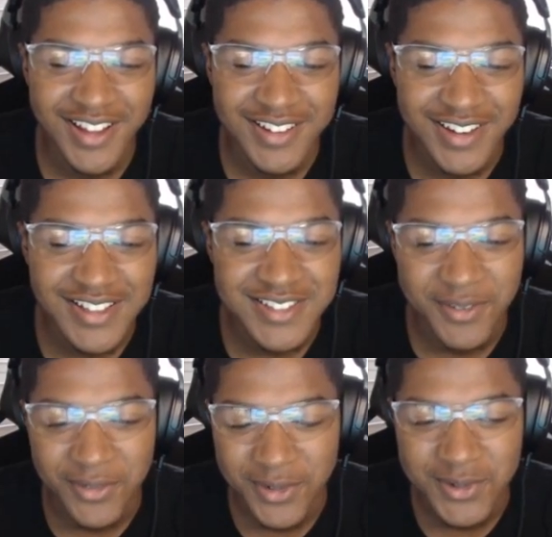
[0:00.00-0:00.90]
not to
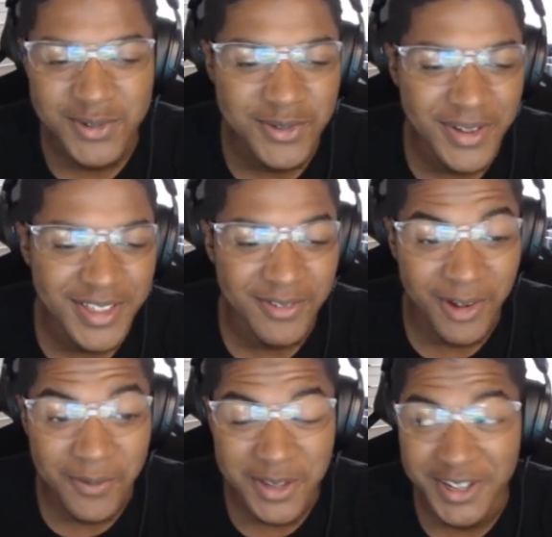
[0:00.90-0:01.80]
fuse with.
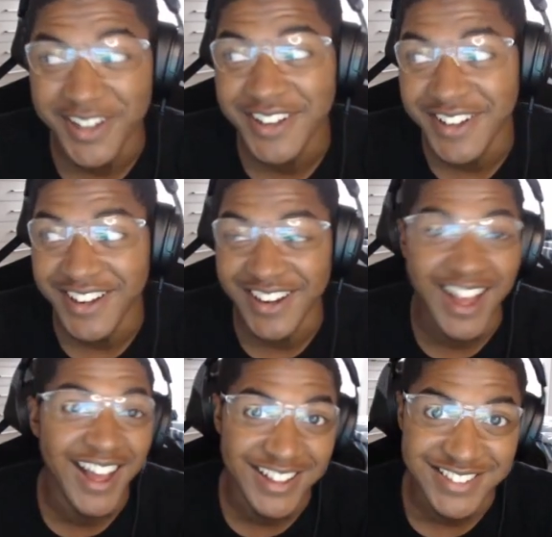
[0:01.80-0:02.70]
But, goddamn,
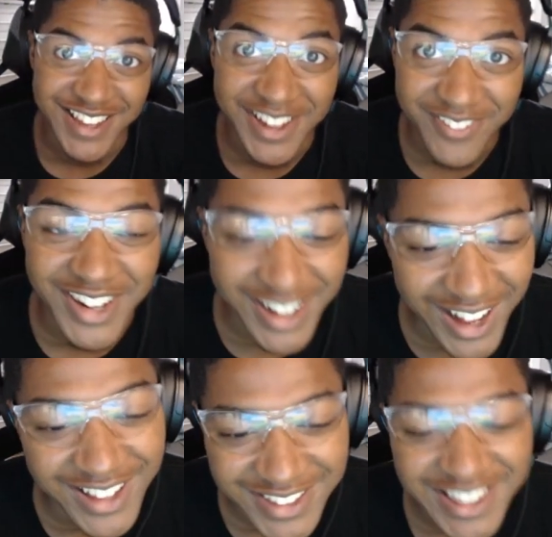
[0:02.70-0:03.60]
god damn,
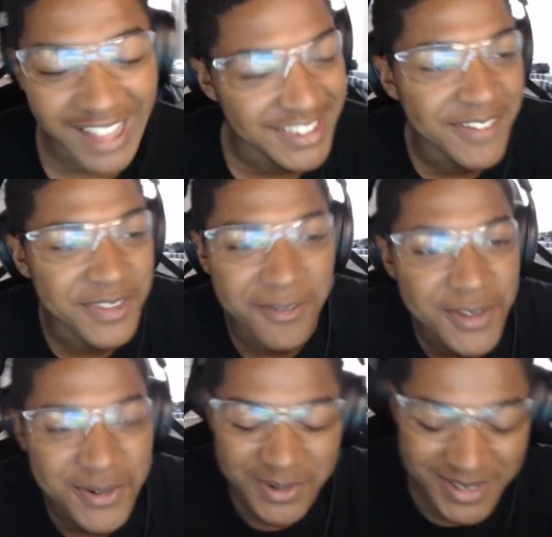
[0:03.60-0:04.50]
golly, I love the
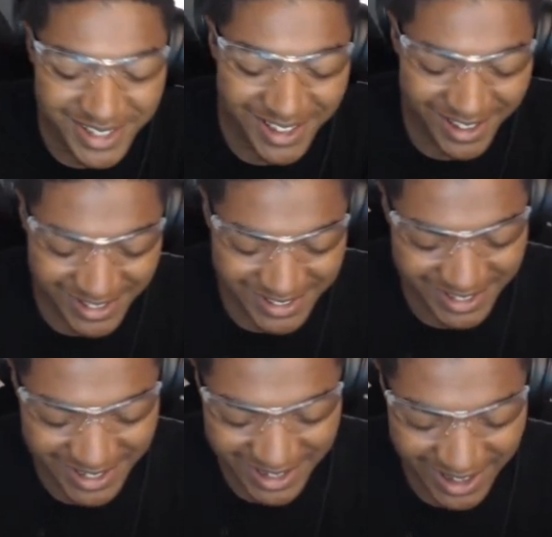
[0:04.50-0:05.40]
fuse.
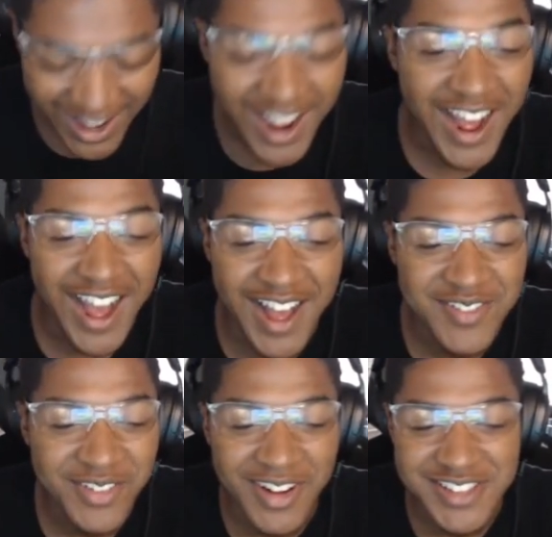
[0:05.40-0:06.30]
Shit, I've
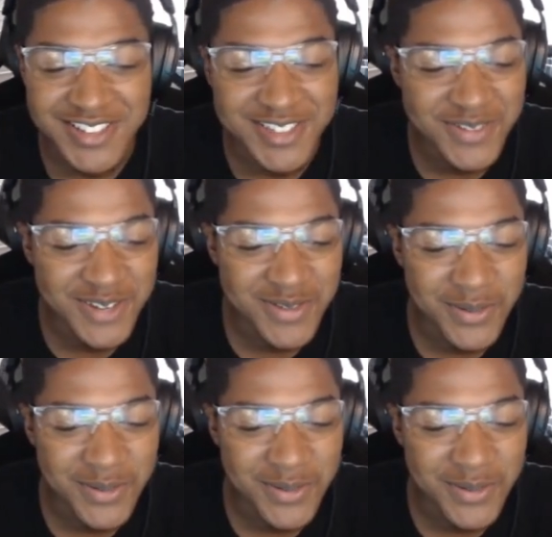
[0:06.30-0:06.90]
been watching too many people do